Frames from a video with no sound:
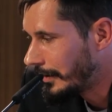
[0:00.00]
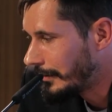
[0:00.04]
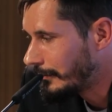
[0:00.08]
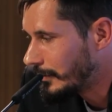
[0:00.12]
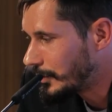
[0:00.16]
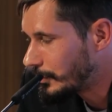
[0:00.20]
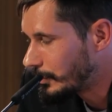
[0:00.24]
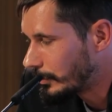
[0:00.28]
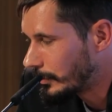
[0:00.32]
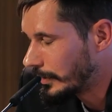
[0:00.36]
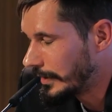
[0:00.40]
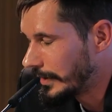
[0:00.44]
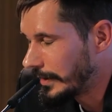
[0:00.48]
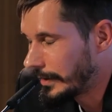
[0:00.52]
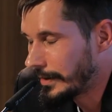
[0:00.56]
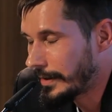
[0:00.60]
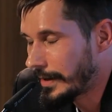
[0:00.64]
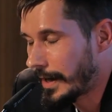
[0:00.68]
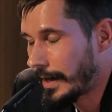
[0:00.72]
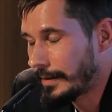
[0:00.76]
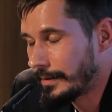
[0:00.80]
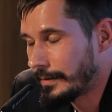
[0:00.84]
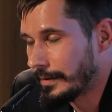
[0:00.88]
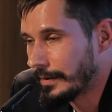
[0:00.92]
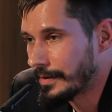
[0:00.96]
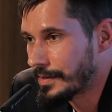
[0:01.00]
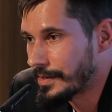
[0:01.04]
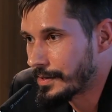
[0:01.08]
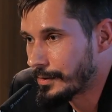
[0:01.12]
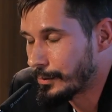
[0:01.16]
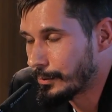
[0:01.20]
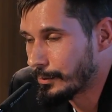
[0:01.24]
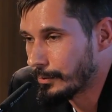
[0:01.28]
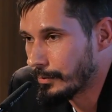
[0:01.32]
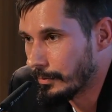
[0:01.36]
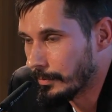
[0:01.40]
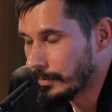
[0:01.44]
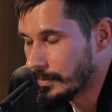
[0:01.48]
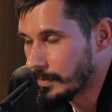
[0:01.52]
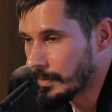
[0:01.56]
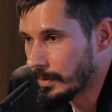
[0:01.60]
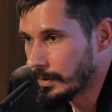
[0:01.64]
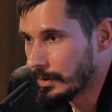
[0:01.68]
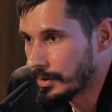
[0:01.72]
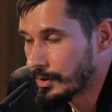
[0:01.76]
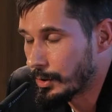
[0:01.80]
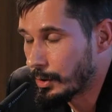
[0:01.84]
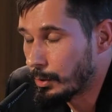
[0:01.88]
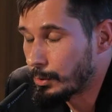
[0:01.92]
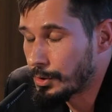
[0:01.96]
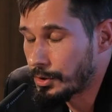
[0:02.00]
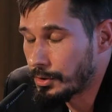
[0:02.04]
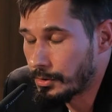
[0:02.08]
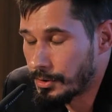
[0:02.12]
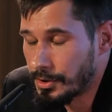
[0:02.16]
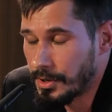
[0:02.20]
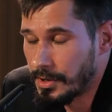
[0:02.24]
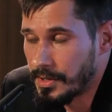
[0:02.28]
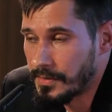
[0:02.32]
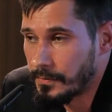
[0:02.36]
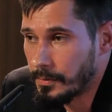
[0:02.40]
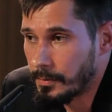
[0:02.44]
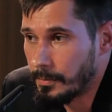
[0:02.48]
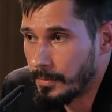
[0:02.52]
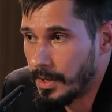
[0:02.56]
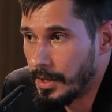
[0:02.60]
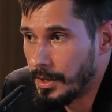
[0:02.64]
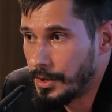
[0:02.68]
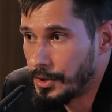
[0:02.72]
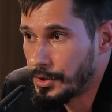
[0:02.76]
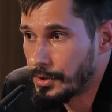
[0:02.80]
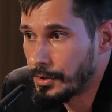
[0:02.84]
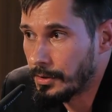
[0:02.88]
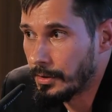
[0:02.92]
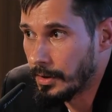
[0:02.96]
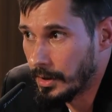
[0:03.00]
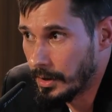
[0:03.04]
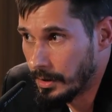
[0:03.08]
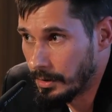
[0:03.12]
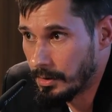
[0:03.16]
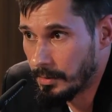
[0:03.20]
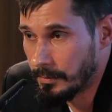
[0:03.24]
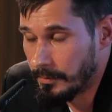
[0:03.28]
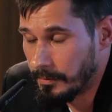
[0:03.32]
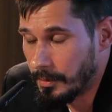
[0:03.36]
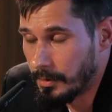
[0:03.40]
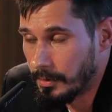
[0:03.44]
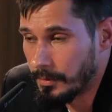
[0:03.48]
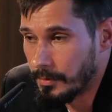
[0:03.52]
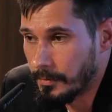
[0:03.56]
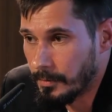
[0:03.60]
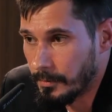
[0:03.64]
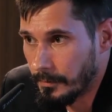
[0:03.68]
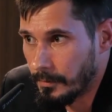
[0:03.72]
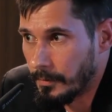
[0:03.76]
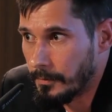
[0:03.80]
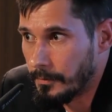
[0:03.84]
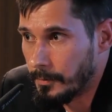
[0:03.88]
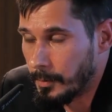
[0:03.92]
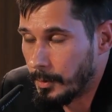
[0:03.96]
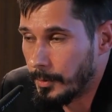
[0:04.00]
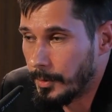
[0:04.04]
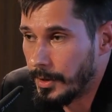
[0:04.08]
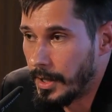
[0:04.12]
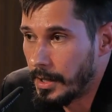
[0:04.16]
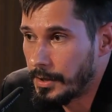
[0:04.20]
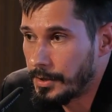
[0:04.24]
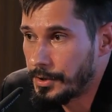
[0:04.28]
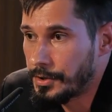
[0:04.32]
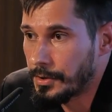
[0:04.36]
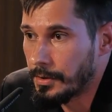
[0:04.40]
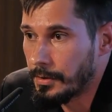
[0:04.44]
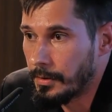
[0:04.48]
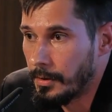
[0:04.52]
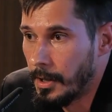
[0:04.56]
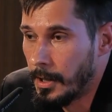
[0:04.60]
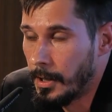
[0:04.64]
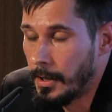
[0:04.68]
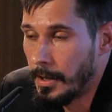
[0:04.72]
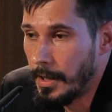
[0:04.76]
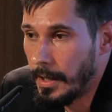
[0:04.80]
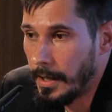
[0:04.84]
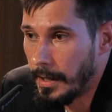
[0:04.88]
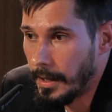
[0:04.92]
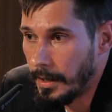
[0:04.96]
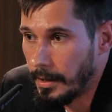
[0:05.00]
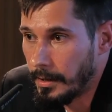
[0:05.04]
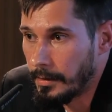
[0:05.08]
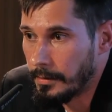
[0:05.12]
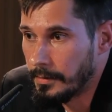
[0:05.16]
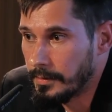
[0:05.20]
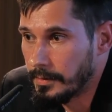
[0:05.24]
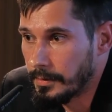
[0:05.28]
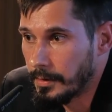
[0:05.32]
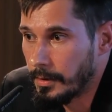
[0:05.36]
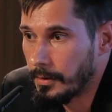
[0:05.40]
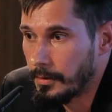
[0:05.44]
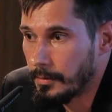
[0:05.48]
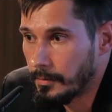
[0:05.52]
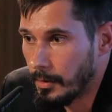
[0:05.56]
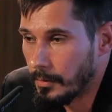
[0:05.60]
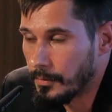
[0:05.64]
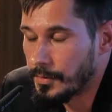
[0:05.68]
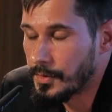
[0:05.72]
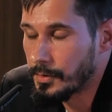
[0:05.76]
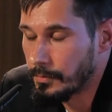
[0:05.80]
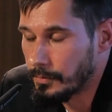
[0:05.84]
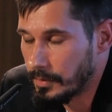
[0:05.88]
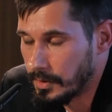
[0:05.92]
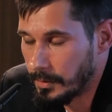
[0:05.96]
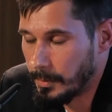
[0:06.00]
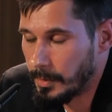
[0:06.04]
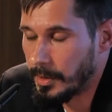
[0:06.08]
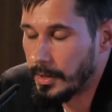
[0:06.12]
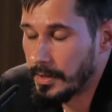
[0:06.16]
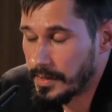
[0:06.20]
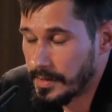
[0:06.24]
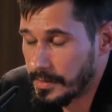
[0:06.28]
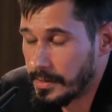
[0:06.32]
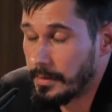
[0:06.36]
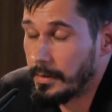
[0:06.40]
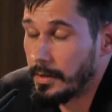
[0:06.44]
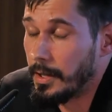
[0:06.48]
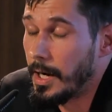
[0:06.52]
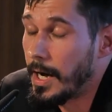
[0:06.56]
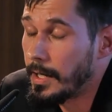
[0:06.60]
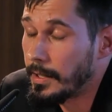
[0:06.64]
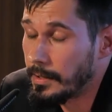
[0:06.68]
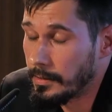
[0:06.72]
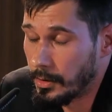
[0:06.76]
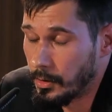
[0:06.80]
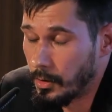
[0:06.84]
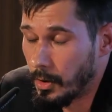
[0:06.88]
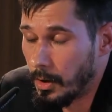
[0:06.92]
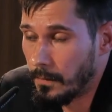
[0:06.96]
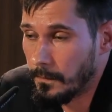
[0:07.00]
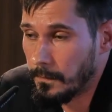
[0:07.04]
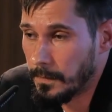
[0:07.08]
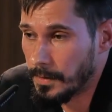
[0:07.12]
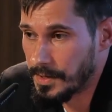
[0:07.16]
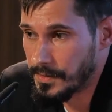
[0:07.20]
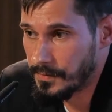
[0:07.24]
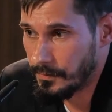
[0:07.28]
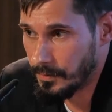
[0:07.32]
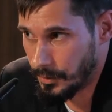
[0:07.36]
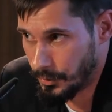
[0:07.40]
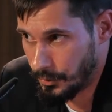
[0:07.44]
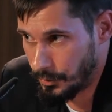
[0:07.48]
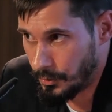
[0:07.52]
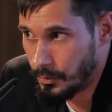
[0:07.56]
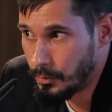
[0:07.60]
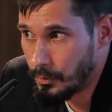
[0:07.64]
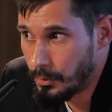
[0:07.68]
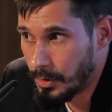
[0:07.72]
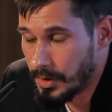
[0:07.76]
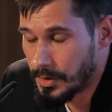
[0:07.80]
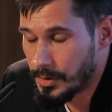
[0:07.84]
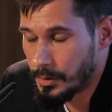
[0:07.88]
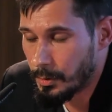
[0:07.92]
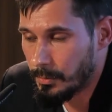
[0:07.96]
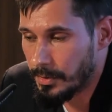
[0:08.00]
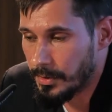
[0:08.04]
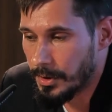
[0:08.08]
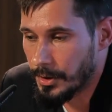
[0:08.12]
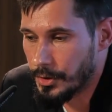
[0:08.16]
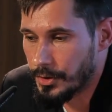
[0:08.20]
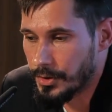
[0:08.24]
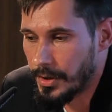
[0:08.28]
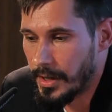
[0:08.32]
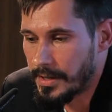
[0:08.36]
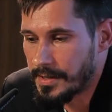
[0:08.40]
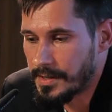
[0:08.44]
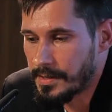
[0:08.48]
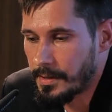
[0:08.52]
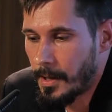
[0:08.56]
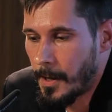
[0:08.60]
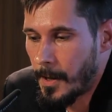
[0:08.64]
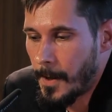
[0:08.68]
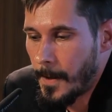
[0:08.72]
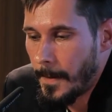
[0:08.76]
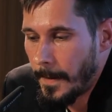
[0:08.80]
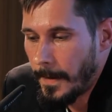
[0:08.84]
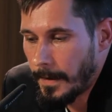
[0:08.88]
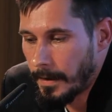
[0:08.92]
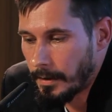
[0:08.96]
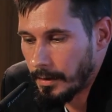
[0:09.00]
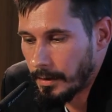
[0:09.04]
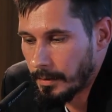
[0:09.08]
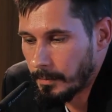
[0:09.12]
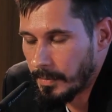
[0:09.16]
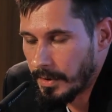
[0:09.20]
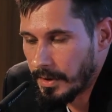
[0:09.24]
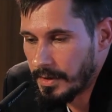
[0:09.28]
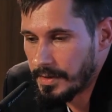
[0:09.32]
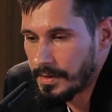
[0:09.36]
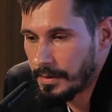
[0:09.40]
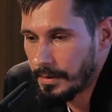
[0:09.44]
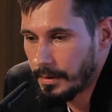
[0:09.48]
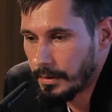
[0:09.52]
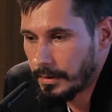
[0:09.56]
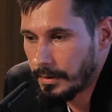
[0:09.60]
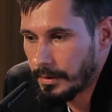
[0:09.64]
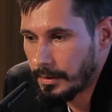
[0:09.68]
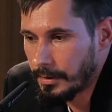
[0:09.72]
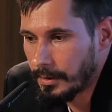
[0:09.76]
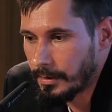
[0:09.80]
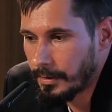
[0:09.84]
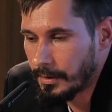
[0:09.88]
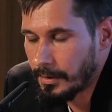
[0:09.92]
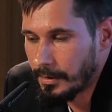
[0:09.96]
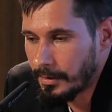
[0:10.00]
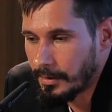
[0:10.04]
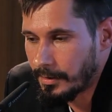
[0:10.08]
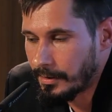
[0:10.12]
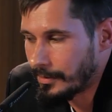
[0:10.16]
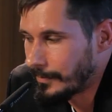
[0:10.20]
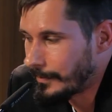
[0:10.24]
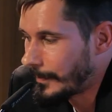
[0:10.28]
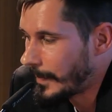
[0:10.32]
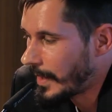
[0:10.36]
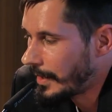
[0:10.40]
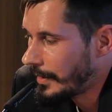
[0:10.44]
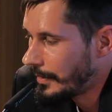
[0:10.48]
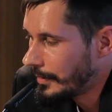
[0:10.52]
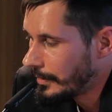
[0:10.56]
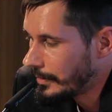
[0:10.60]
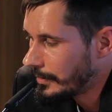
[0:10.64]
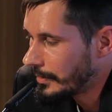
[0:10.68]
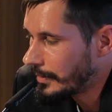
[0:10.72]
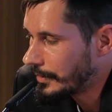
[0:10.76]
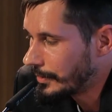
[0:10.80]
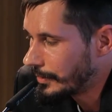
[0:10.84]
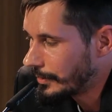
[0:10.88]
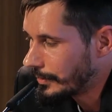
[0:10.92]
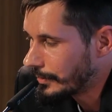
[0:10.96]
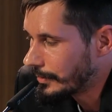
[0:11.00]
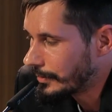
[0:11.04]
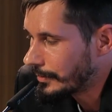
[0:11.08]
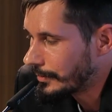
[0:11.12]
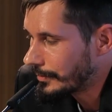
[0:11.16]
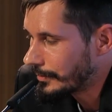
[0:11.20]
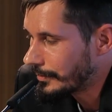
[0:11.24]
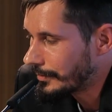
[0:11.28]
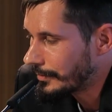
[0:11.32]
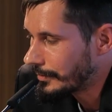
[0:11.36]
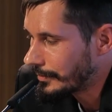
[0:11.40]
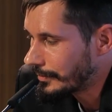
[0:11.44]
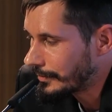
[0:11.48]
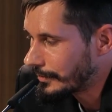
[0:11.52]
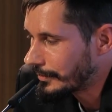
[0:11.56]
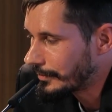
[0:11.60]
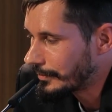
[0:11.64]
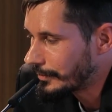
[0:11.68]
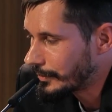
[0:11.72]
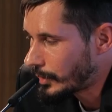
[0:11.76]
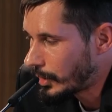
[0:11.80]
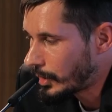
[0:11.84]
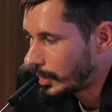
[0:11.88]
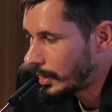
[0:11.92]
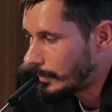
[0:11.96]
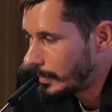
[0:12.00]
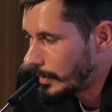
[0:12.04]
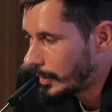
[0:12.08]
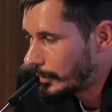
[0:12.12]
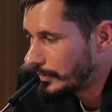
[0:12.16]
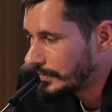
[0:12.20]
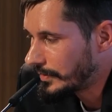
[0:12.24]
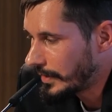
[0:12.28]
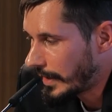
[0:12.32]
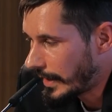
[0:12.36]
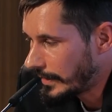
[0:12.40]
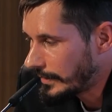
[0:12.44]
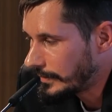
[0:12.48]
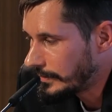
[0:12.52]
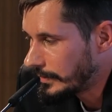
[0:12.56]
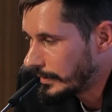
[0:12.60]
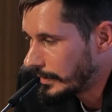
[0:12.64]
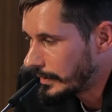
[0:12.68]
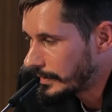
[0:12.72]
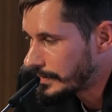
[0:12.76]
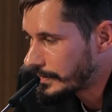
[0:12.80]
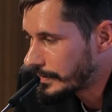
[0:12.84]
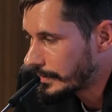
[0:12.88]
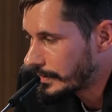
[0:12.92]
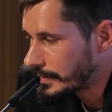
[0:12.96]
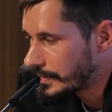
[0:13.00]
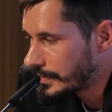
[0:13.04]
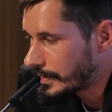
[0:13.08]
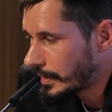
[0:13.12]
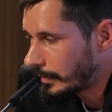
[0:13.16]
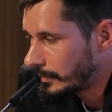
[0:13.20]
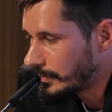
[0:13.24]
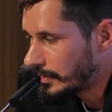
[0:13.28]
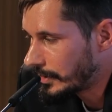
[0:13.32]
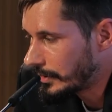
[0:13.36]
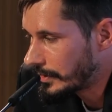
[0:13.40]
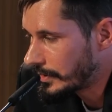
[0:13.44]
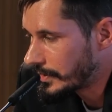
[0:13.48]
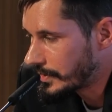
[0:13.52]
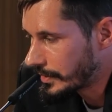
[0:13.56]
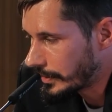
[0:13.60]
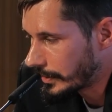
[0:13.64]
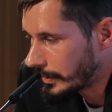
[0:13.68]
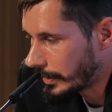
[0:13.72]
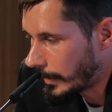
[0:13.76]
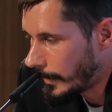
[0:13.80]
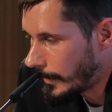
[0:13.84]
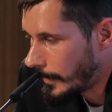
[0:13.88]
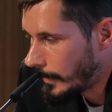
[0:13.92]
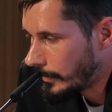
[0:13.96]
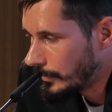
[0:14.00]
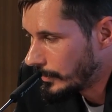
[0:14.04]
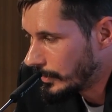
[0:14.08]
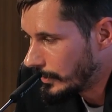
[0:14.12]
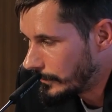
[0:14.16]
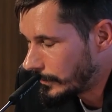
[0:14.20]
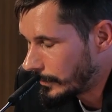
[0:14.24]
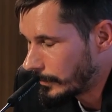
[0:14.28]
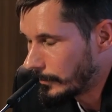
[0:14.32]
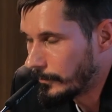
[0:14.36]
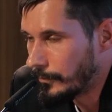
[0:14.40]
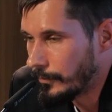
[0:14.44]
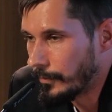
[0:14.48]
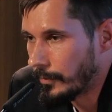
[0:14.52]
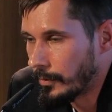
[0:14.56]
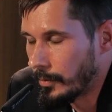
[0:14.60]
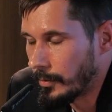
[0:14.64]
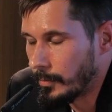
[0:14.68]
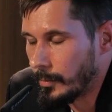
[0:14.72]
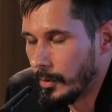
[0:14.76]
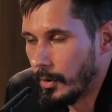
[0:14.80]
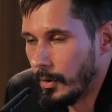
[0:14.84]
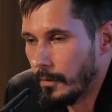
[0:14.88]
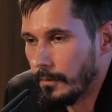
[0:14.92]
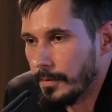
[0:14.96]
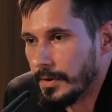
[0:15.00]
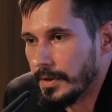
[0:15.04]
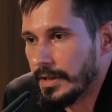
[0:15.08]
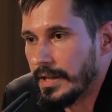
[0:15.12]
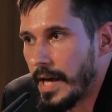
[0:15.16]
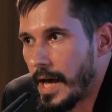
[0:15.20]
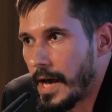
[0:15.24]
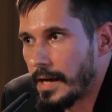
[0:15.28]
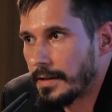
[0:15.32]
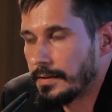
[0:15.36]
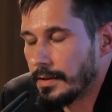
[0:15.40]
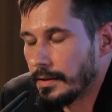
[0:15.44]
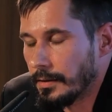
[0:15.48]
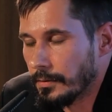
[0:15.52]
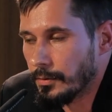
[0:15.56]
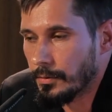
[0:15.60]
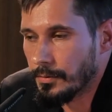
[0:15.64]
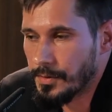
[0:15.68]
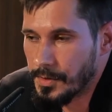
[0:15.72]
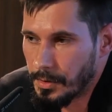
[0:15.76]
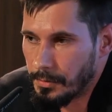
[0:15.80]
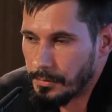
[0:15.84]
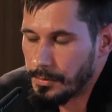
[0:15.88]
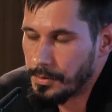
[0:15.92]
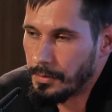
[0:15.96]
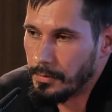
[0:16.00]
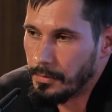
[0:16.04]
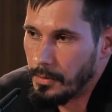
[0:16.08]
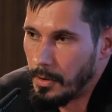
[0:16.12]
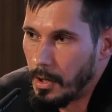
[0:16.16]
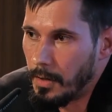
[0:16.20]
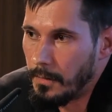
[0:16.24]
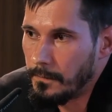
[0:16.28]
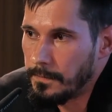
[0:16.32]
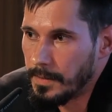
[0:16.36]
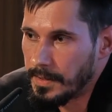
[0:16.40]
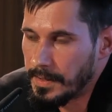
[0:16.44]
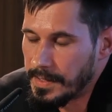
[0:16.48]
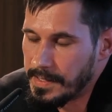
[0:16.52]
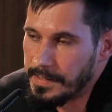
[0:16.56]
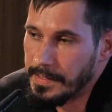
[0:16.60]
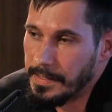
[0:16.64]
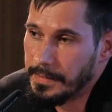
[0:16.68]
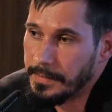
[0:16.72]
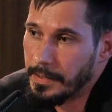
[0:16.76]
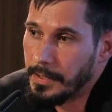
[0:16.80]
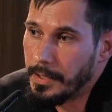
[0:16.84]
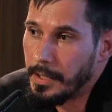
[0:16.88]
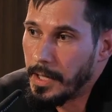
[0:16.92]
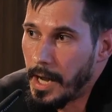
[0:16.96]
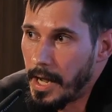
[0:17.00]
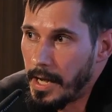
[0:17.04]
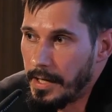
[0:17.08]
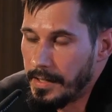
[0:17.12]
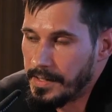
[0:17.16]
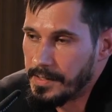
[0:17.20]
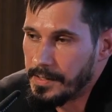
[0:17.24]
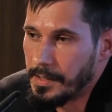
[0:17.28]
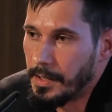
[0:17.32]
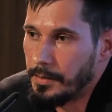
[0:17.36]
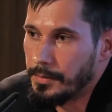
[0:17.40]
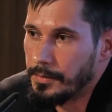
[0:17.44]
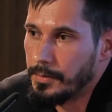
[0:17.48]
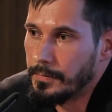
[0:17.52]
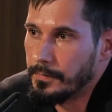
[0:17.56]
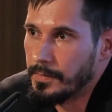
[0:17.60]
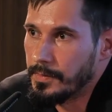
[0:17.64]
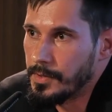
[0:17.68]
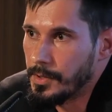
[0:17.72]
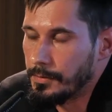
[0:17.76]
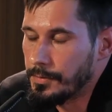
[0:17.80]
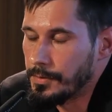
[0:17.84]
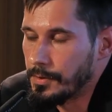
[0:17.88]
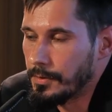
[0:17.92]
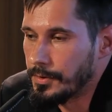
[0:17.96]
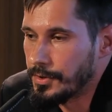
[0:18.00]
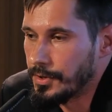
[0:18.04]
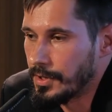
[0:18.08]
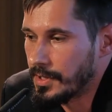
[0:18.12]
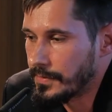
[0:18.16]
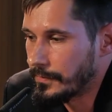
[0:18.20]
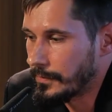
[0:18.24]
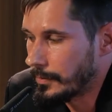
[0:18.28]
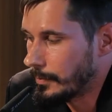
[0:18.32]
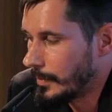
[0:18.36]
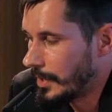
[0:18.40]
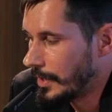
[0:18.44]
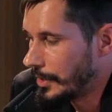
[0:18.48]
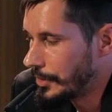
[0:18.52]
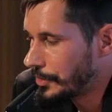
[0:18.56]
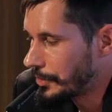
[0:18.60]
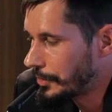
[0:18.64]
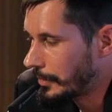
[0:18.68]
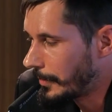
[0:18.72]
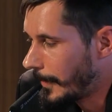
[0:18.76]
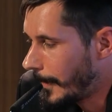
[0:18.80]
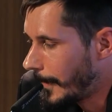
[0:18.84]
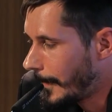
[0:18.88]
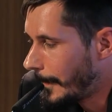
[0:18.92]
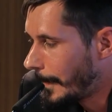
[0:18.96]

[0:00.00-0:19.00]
which would link ethics to social transformation in the field of production, and also there because there are other conflicts which do need to be addressed, and basically talk about ethics as something as a different form of reacting to social conflicts that arise out of social transformation.